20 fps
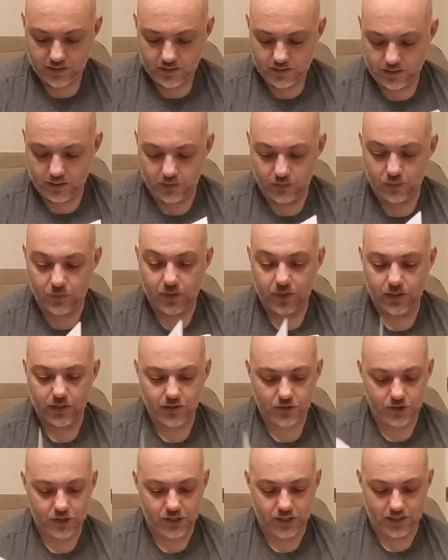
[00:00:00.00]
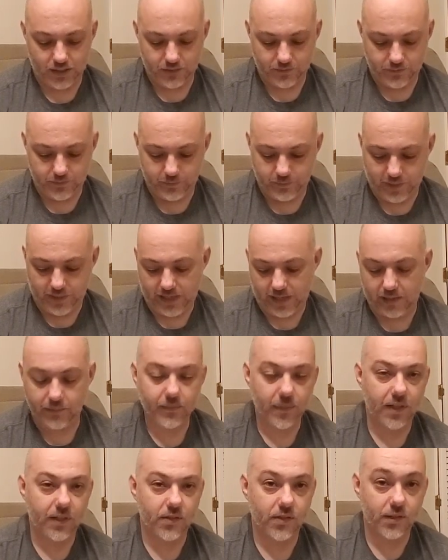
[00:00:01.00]
that you can achieve by
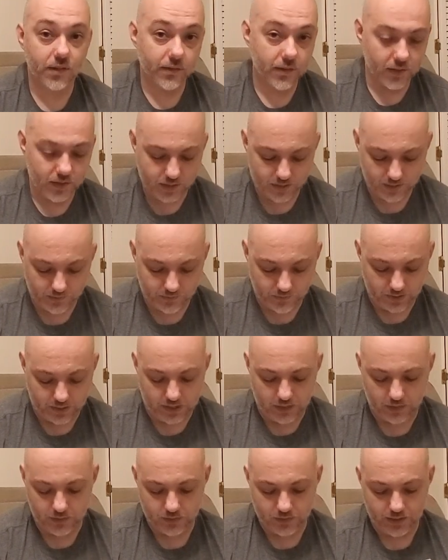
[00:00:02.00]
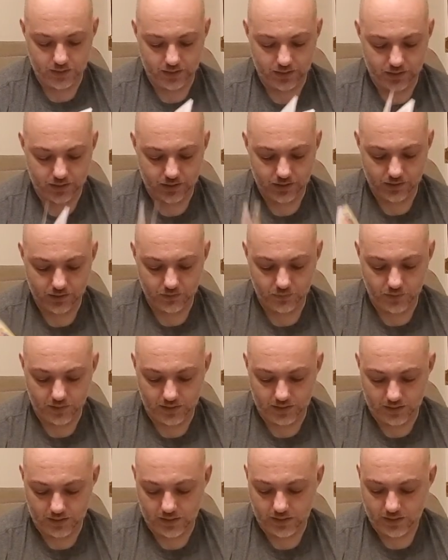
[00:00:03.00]
mixing these different colors, inks and
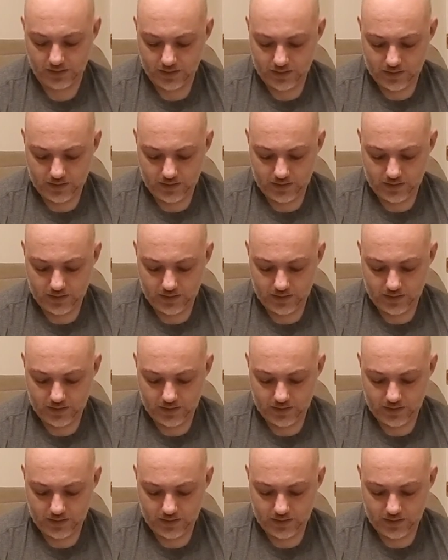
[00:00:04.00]
whatnot.